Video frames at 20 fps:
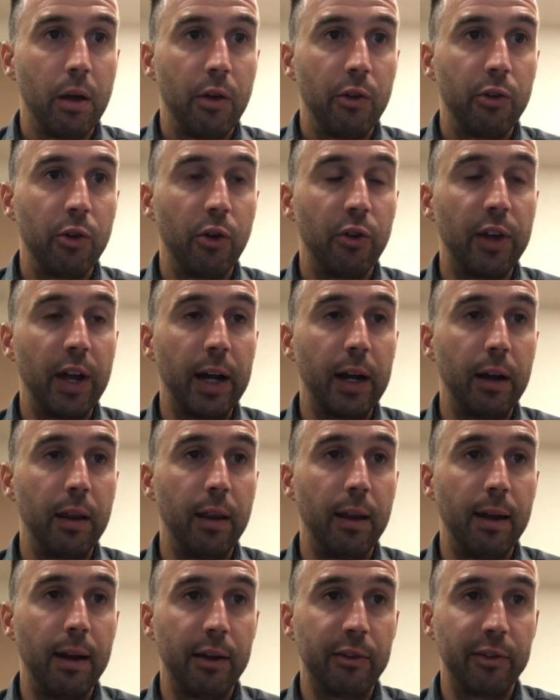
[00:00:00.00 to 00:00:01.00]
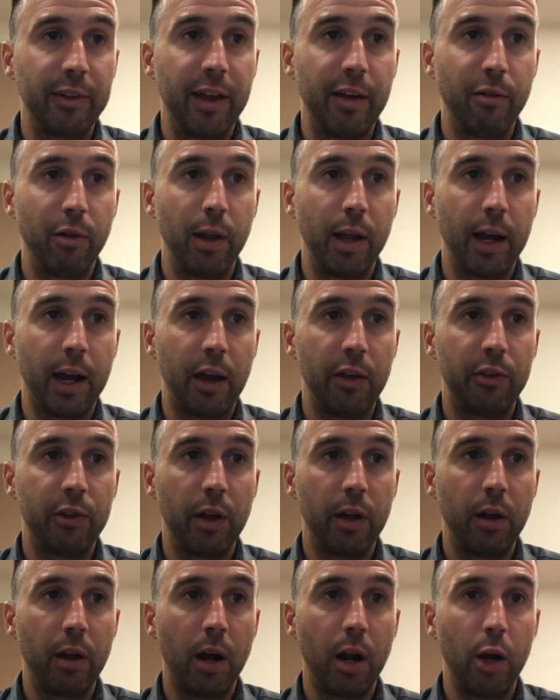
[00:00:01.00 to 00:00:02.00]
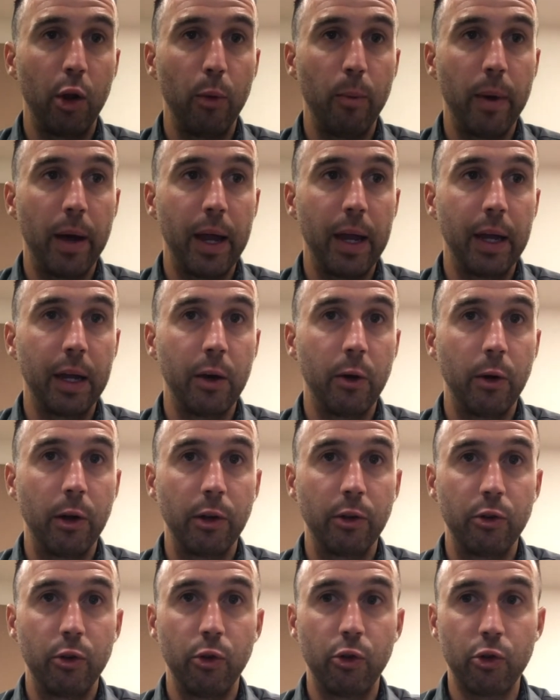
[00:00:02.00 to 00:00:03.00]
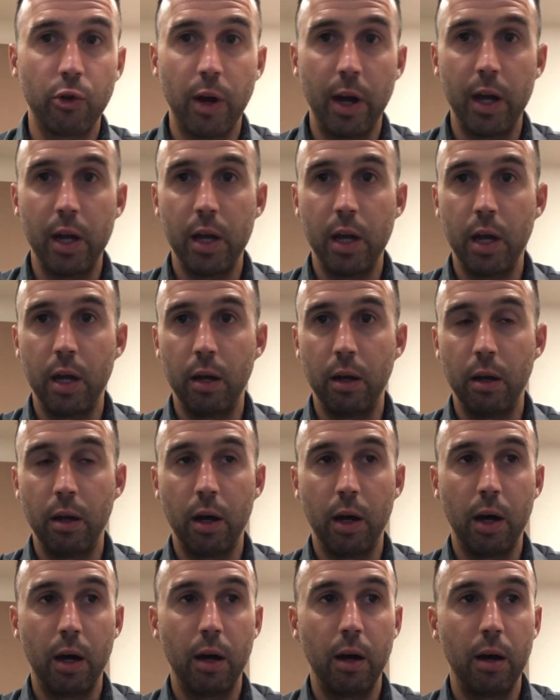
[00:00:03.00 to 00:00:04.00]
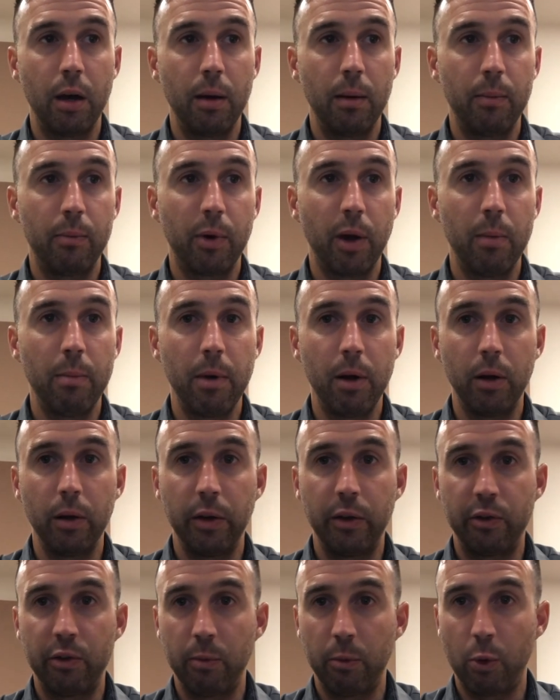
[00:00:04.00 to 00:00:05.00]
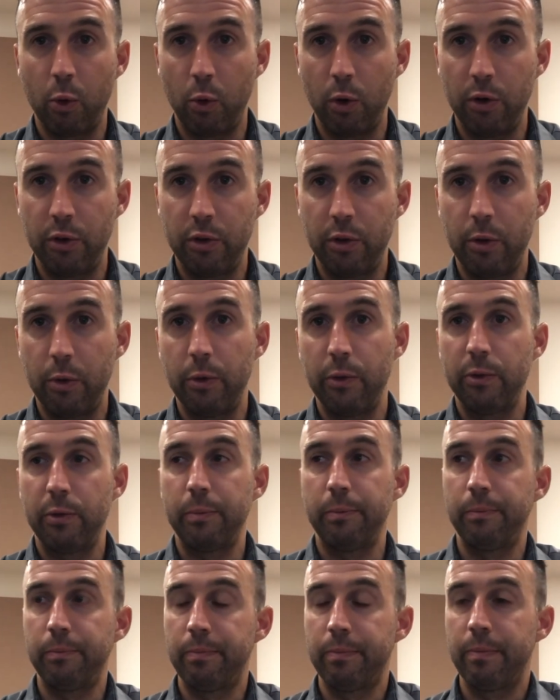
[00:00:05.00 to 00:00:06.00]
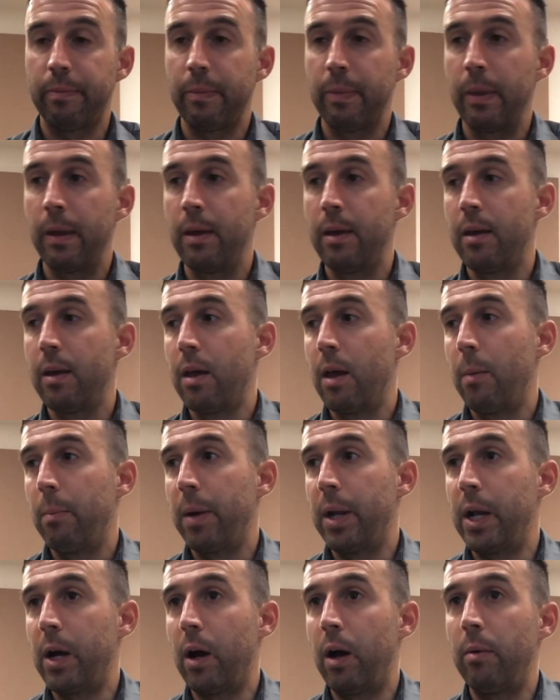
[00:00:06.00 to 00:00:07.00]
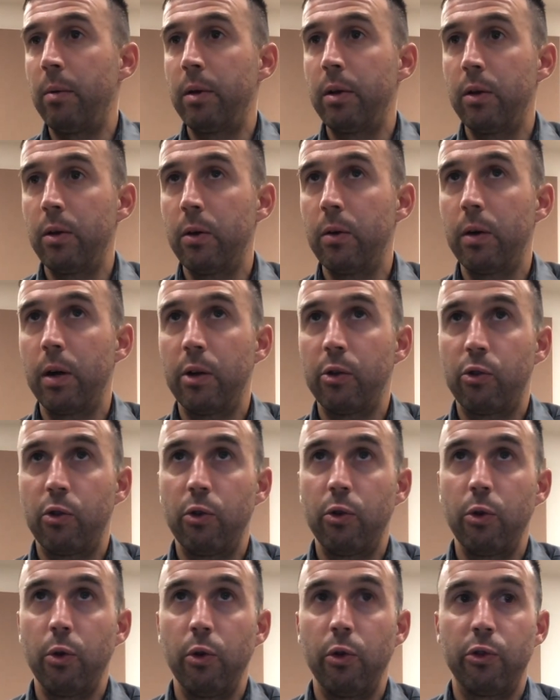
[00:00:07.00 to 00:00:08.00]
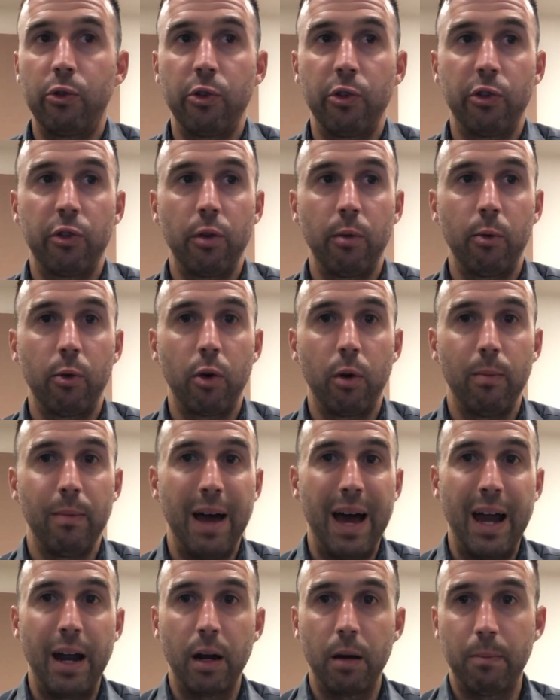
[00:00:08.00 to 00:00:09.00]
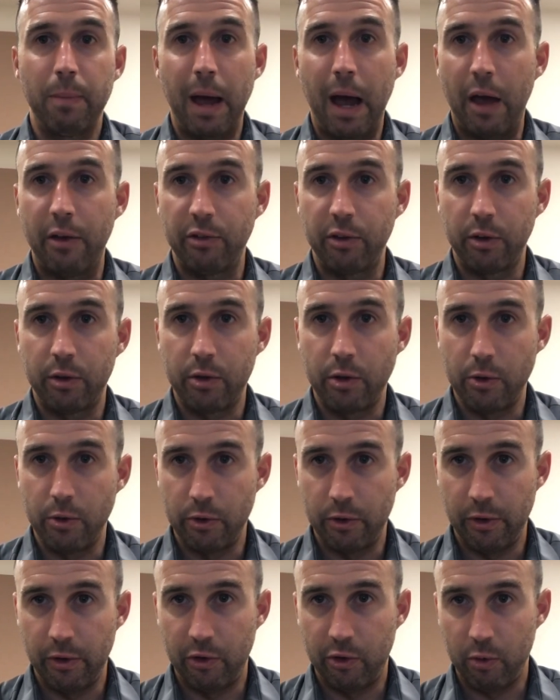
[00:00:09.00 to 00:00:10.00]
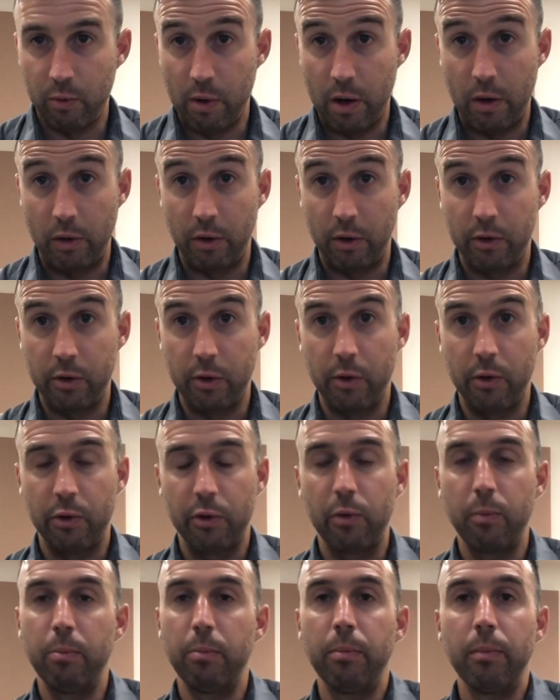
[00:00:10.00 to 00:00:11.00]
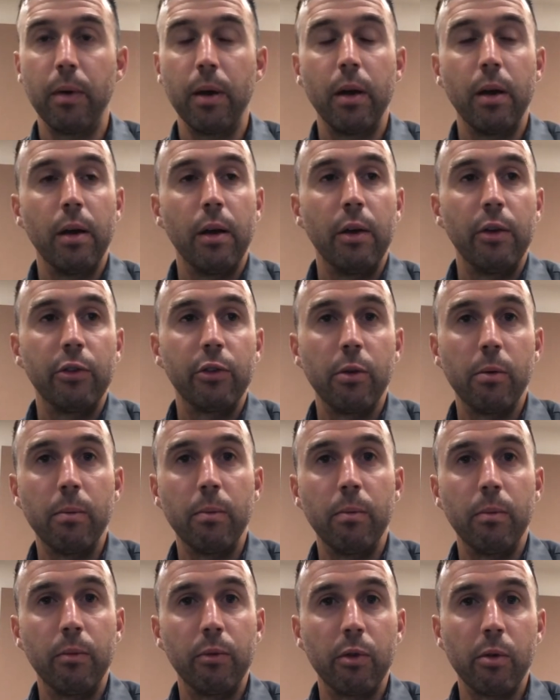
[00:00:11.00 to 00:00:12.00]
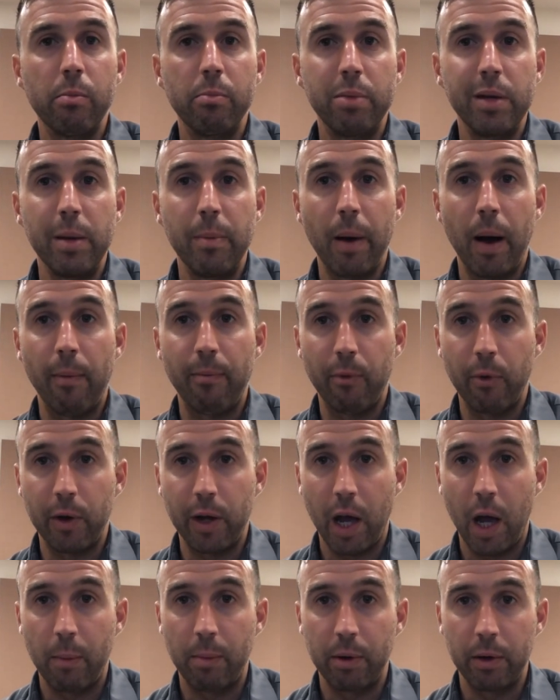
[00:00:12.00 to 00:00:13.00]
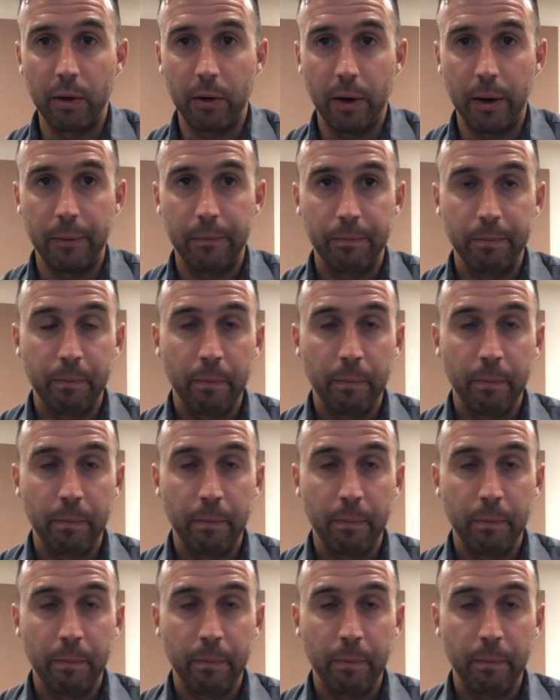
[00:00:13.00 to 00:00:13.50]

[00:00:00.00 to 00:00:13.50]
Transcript: So to take it to the next level, like I said, not only am I going to try and hit primarily some chord tones, but now I'm going to introduce just some chromatic passing tones and surrounding tones and some bebop vocabulary.